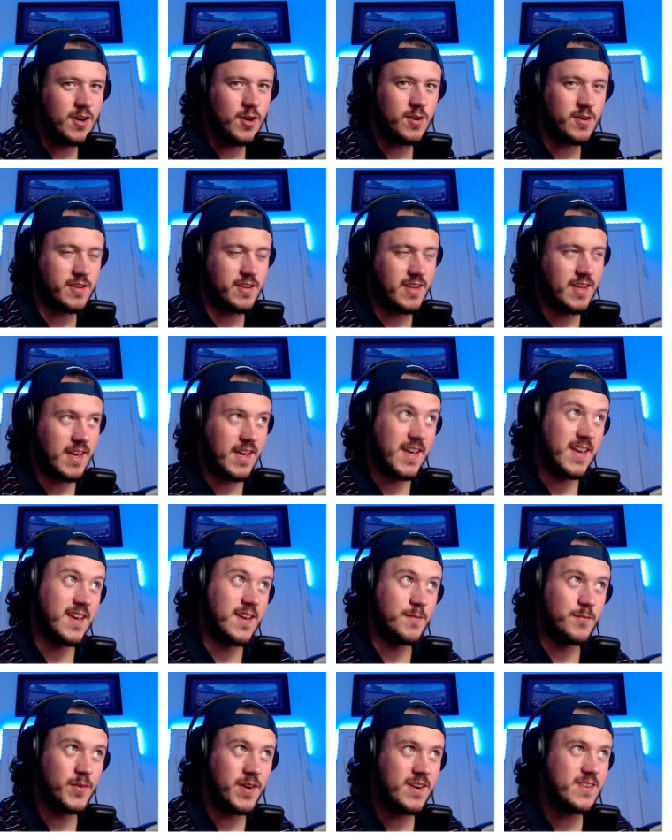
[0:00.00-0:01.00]

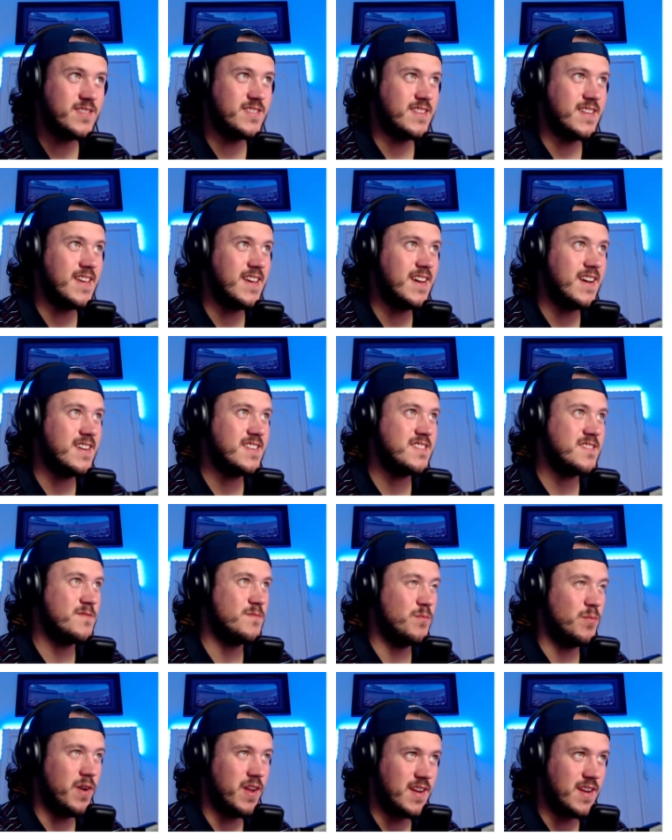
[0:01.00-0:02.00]
Okay, buenos días,
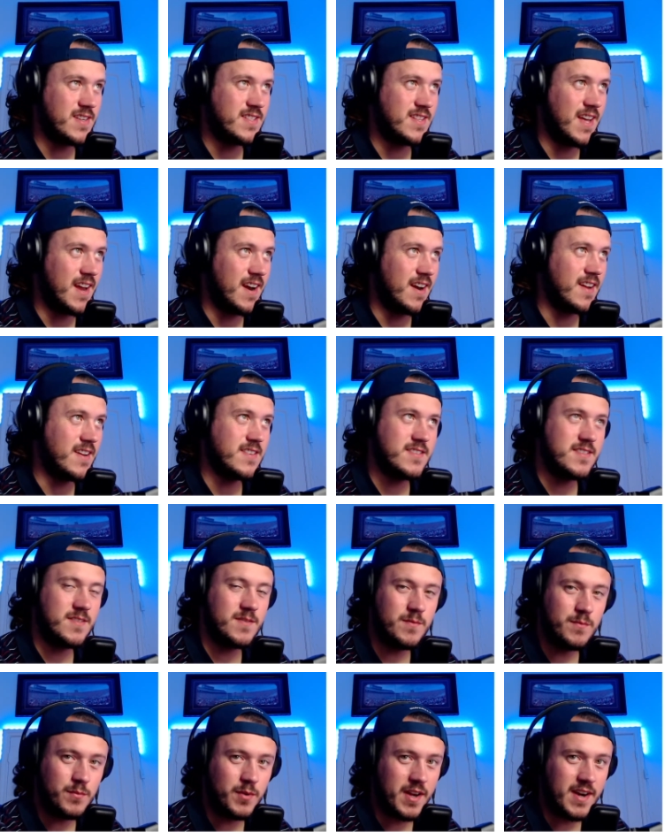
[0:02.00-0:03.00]
buenas tardes,
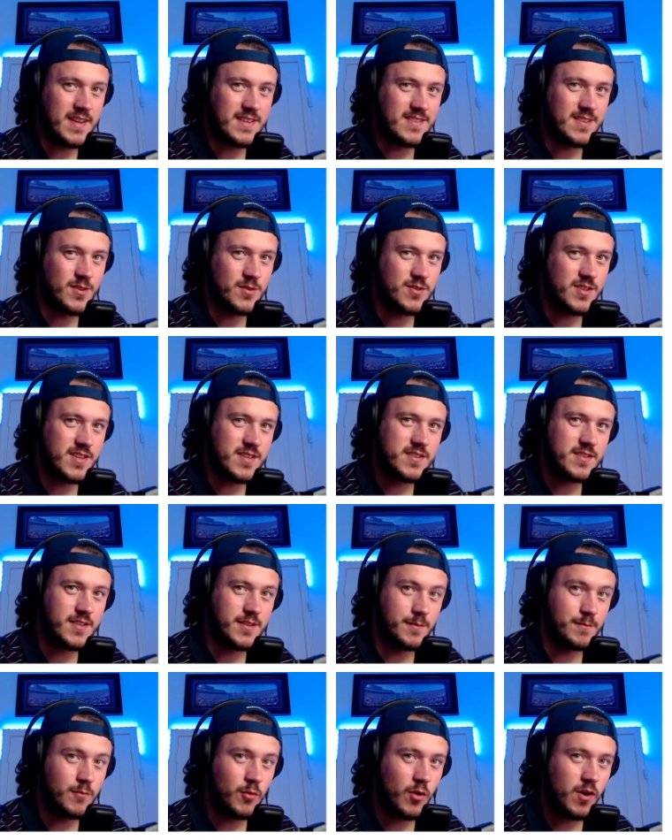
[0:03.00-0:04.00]
buenas noches.
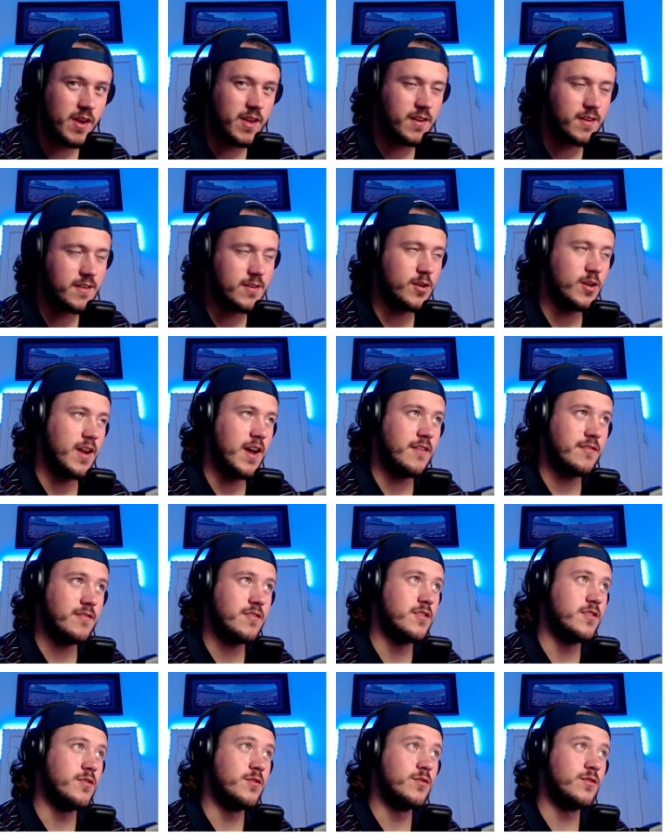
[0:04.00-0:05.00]
Good morning, good
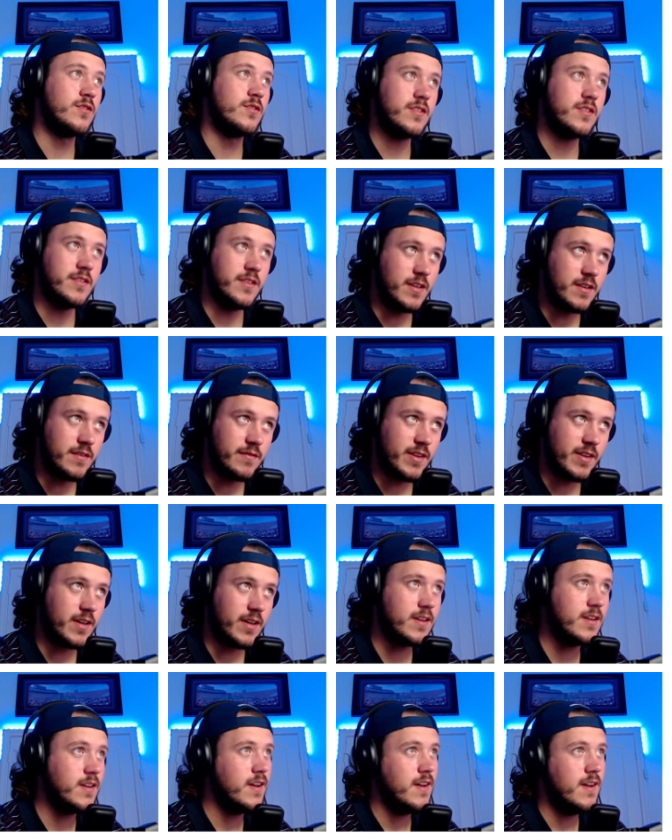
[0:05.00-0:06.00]
afternoon, good
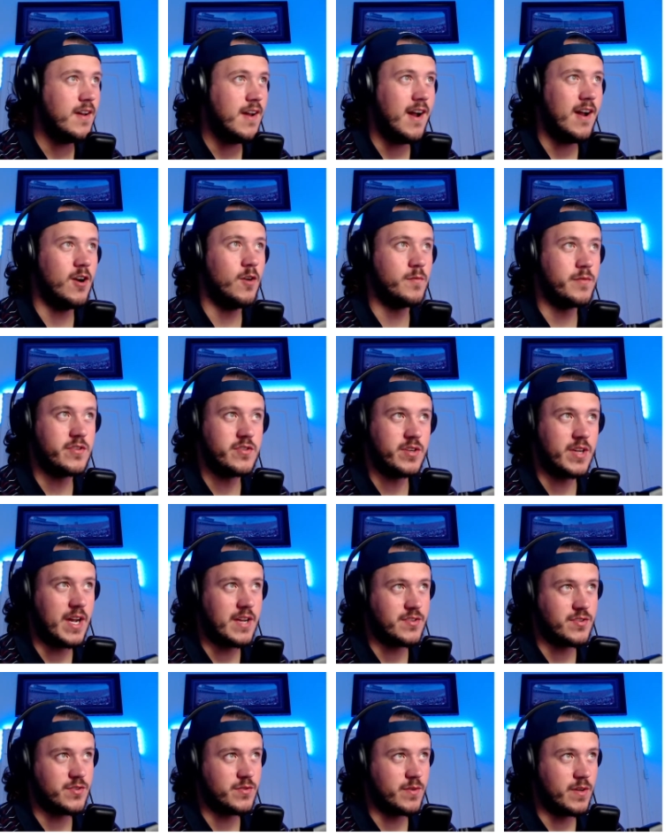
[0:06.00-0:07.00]
evening. I hope that you
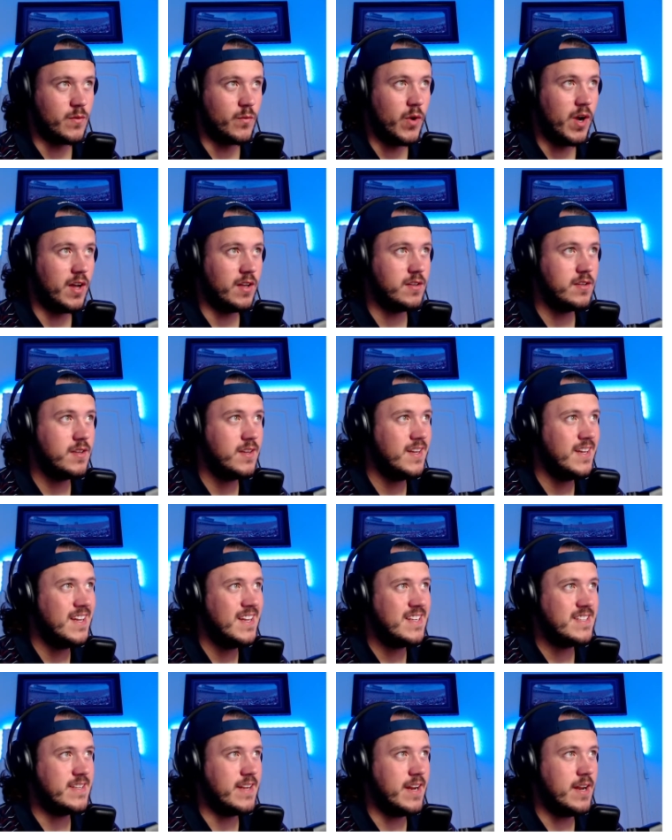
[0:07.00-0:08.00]
guys are doing well.
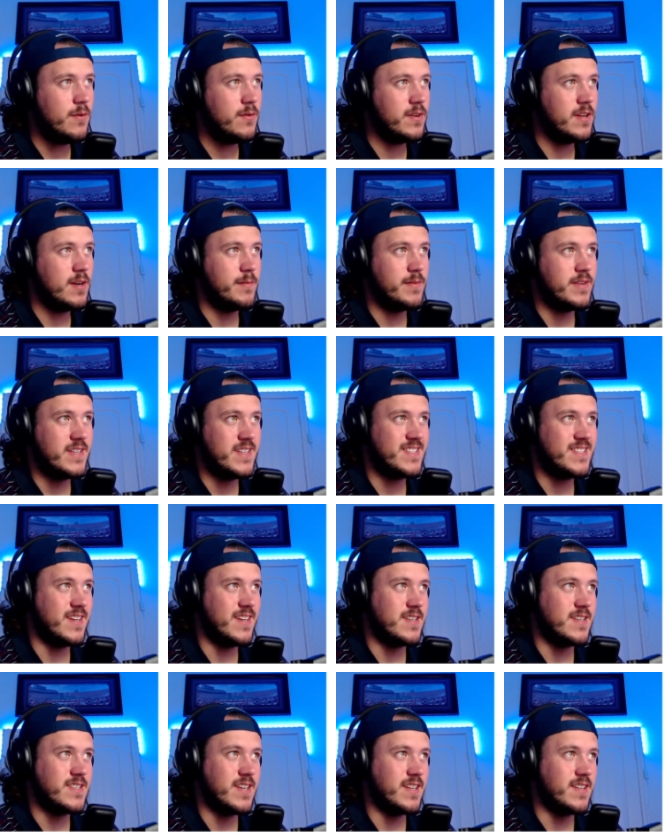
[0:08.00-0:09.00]
Today we're going to be
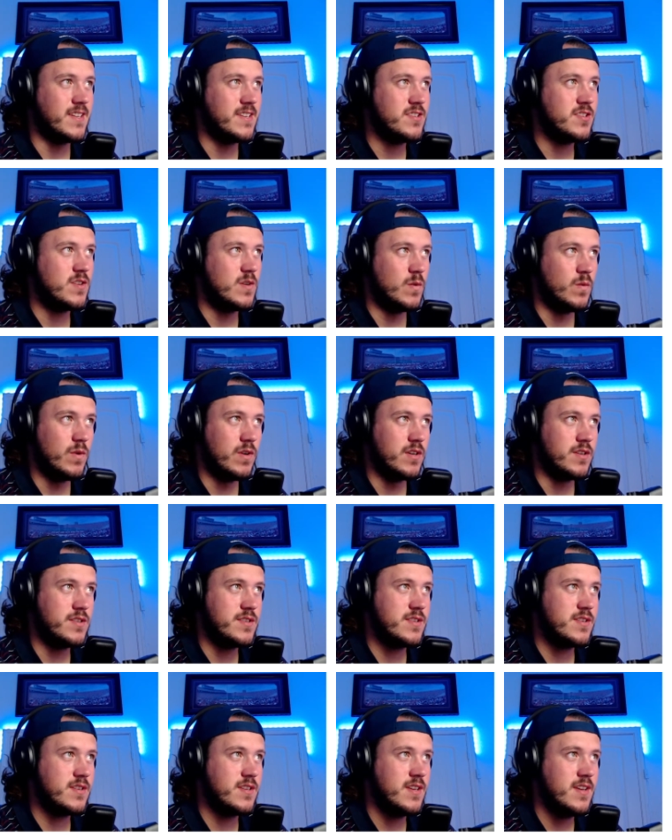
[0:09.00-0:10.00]
discussing these two
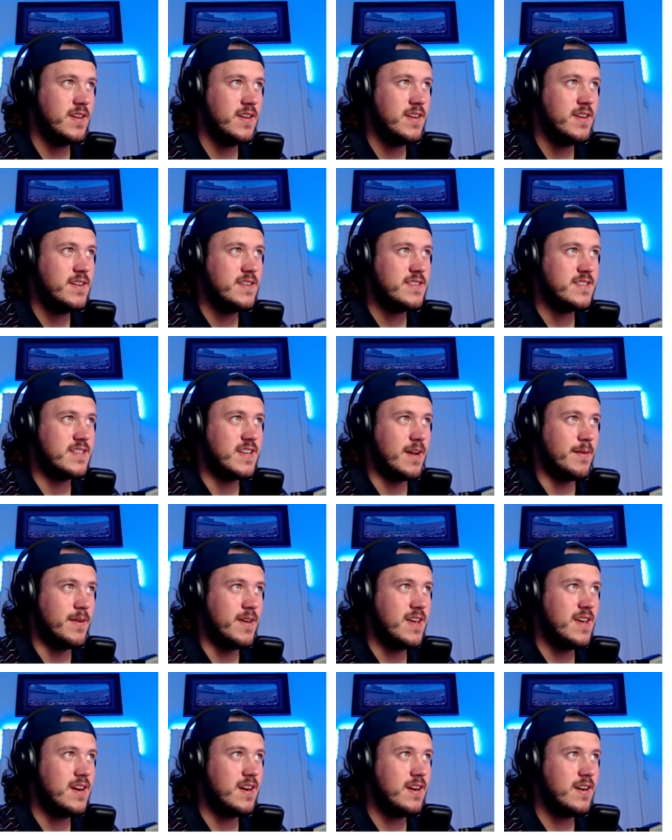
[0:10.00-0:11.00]
words,
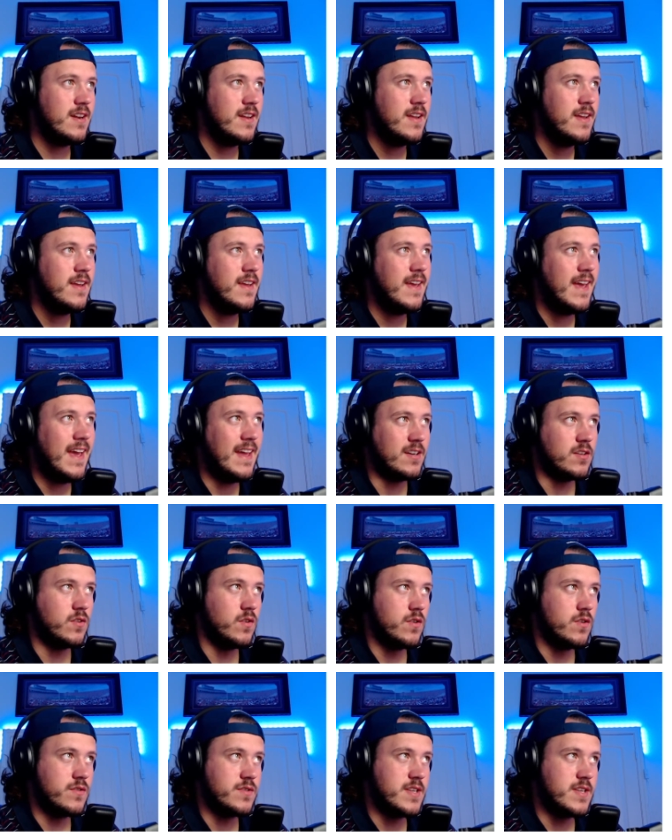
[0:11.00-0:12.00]
saber and
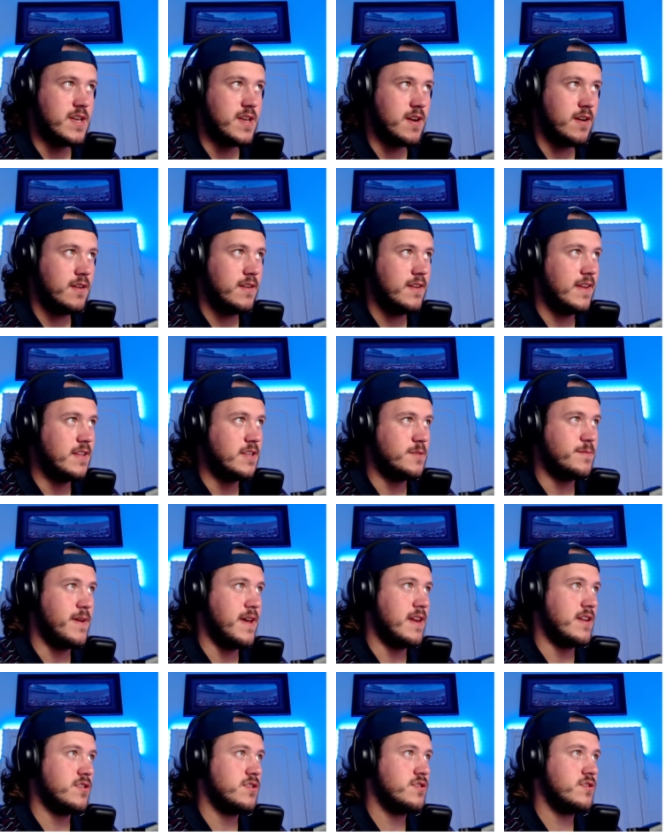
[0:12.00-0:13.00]
conocer in
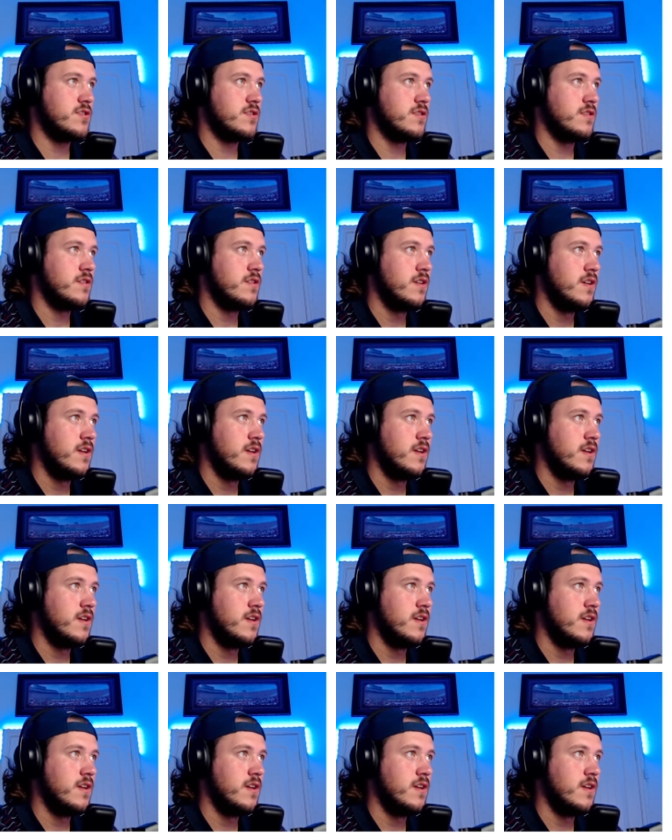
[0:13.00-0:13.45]
Spanish.